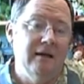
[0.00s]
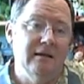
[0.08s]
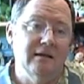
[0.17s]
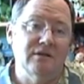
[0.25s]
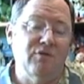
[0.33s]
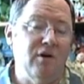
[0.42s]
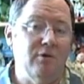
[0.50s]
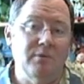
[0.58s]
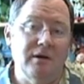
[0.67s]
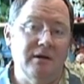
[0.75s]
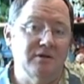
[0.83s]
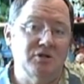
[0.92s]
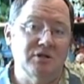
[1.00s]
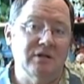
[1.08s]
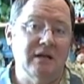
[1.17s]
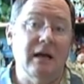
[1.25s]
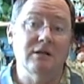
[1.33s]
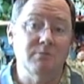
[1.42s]
This film
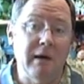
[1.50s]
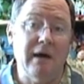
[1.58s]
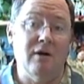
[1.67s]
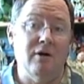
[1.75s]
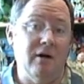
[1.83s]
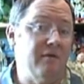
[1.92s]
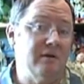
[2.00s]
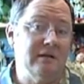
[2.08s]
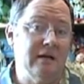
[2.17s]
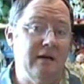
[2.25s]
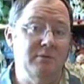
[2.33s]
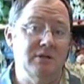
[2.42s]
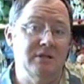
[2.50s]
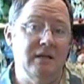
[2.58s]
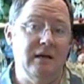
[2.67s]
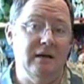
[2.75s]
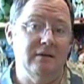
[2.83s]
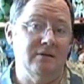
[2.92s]
just gets better every time you
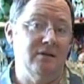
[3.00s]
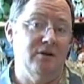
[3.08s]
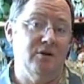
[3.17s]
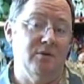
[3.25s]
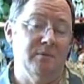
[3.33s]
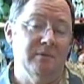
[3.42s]
see it too,